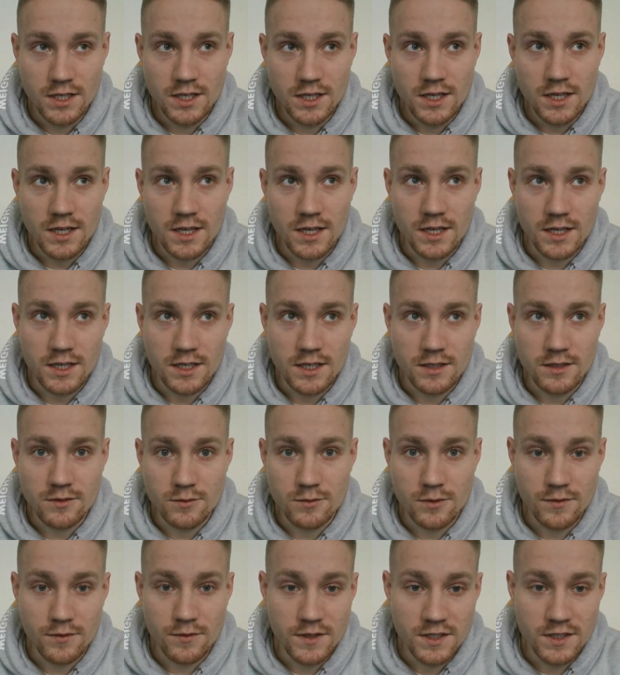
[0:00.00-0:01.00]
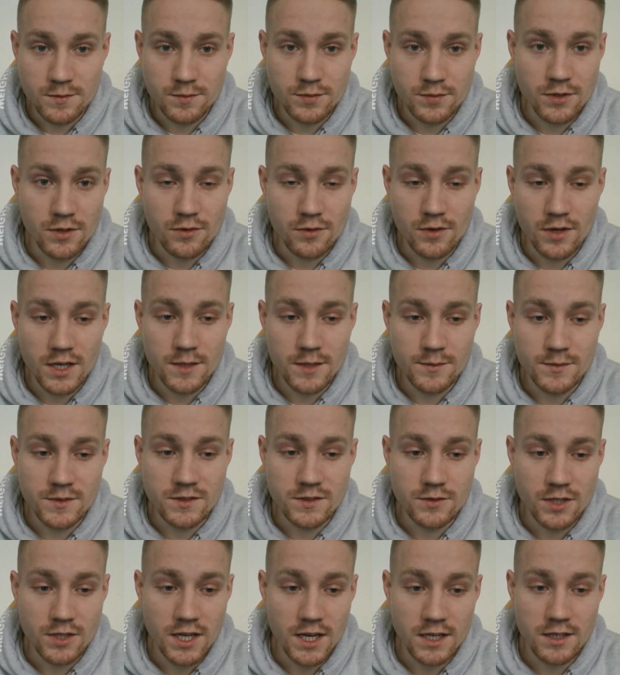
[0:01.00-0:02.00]
And with these programs,
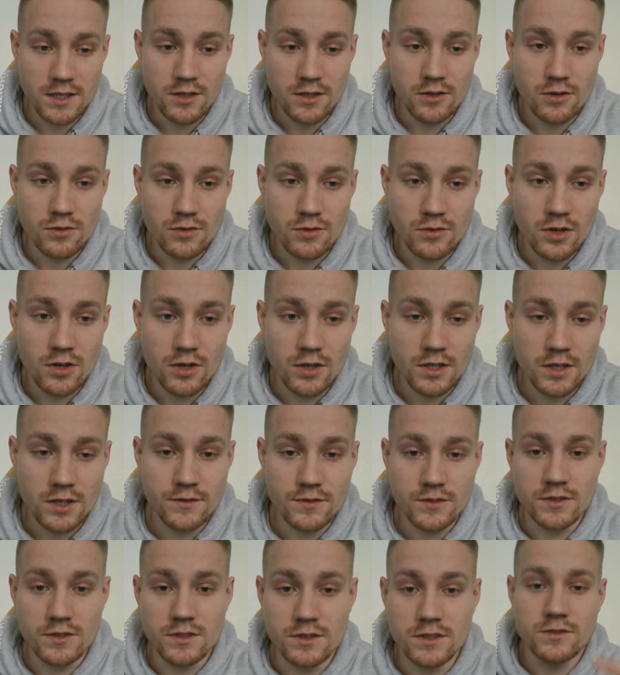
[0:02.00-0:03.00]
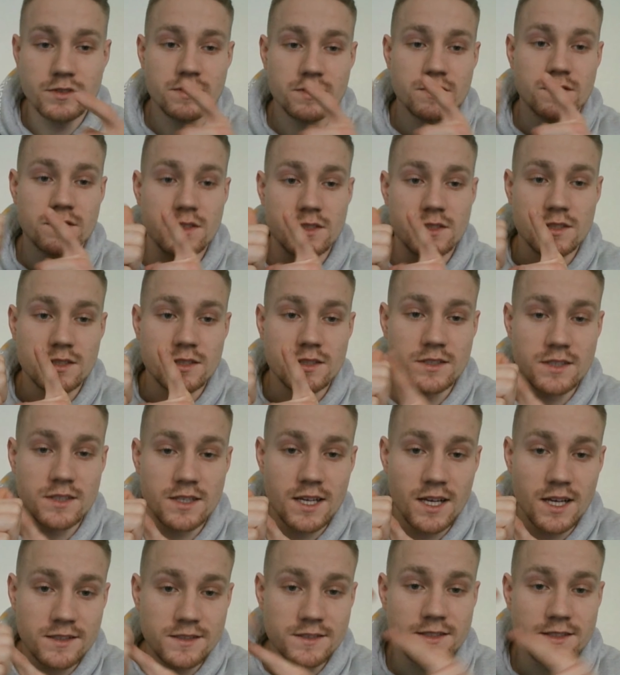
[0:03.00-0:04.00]
you can't go wrong if you're interested in
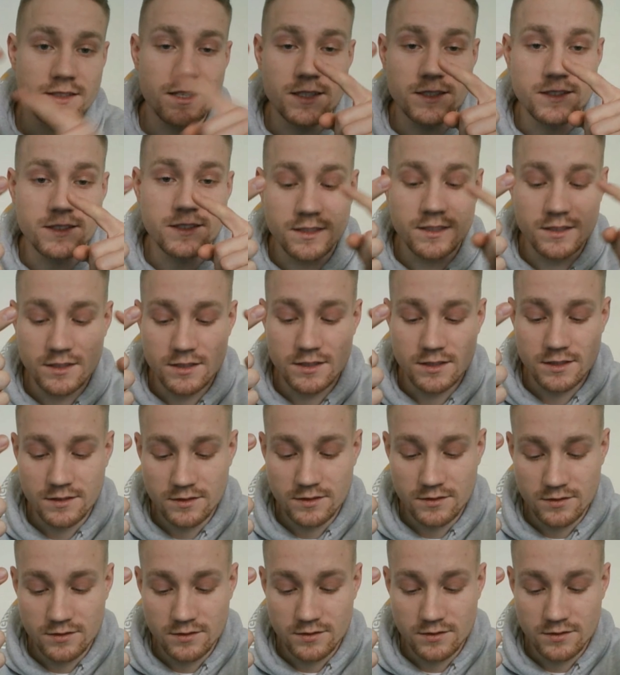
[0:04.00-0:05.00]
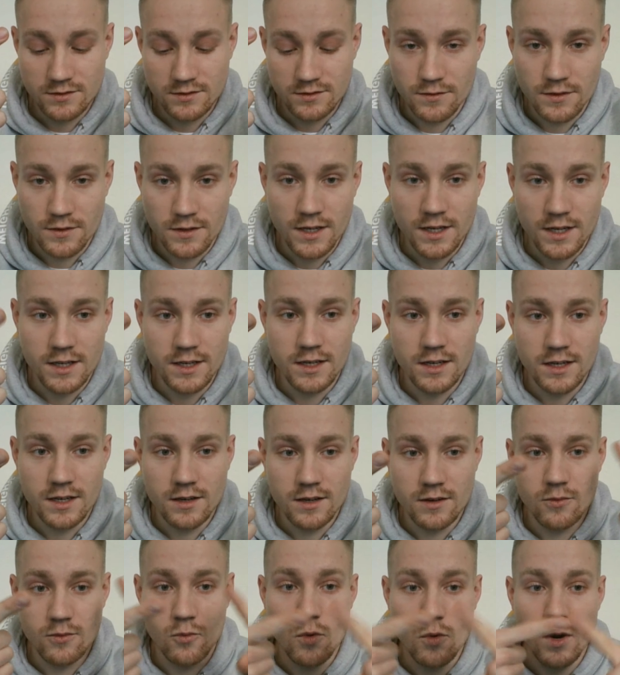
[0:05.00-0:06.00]
calisthenics skills. Sorry for
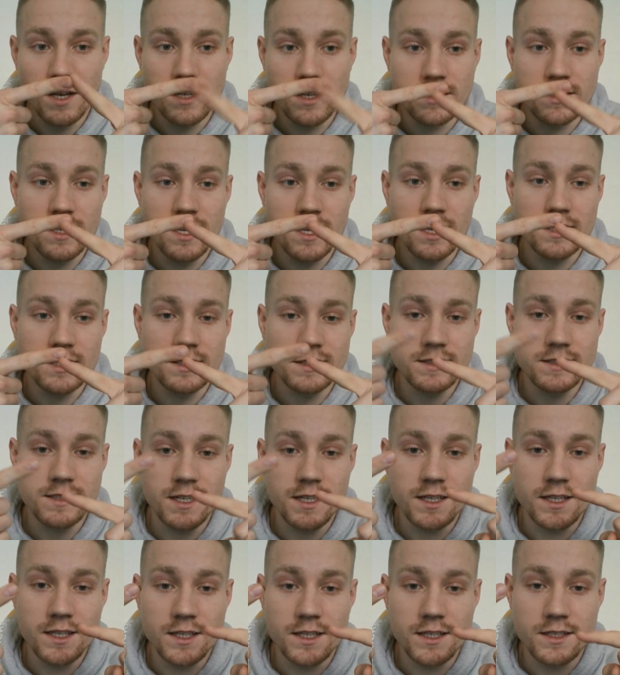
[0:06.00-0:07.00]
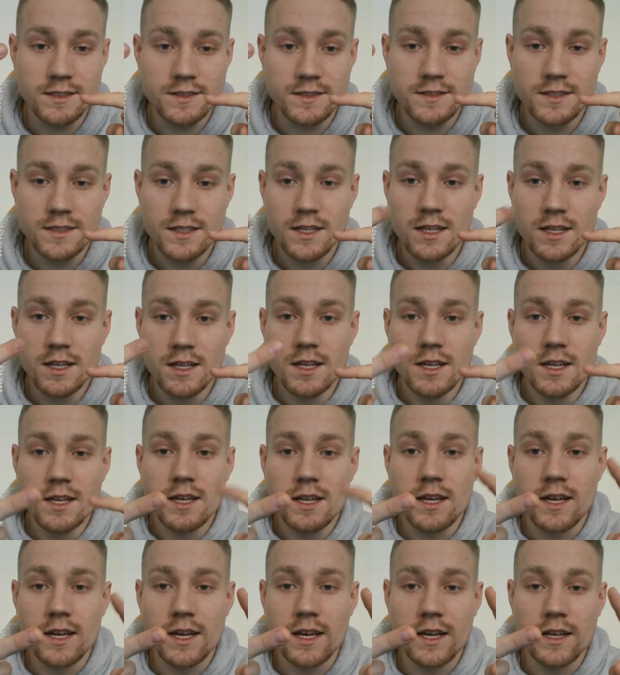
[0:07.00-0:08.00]
that. Weighted calisthenics
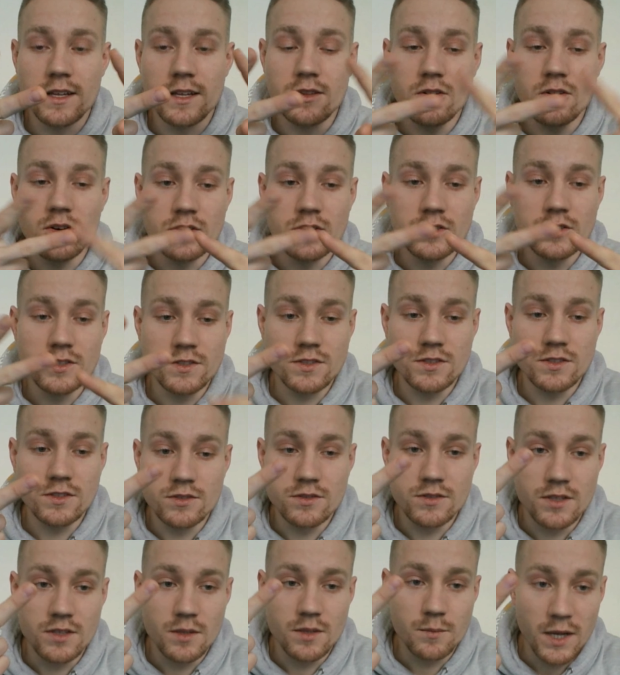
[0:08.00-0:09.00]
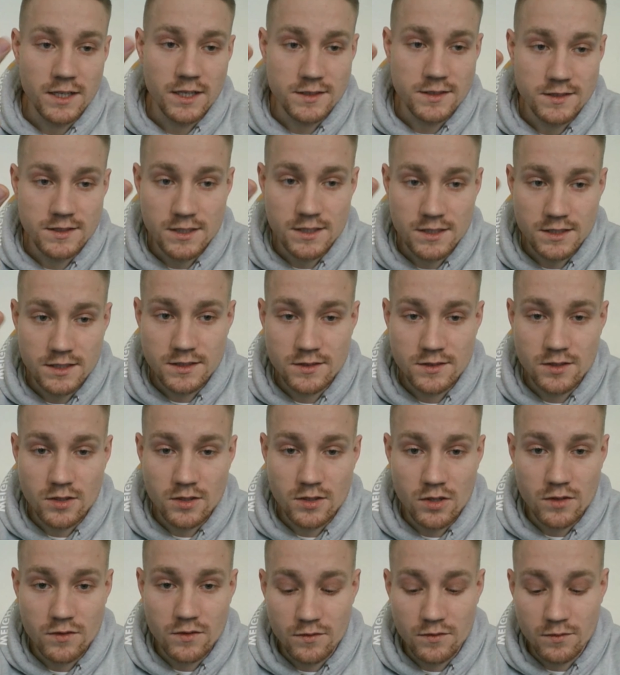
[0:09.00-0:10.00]
and also the basics
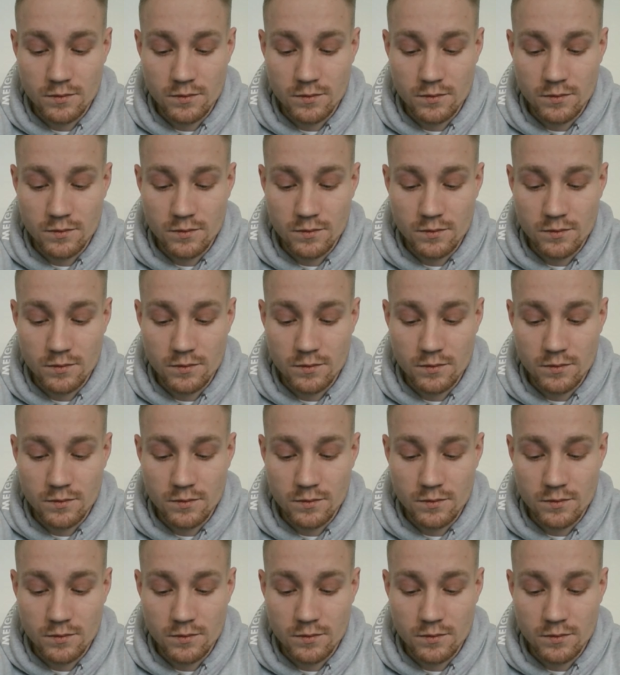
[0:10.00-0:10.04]
of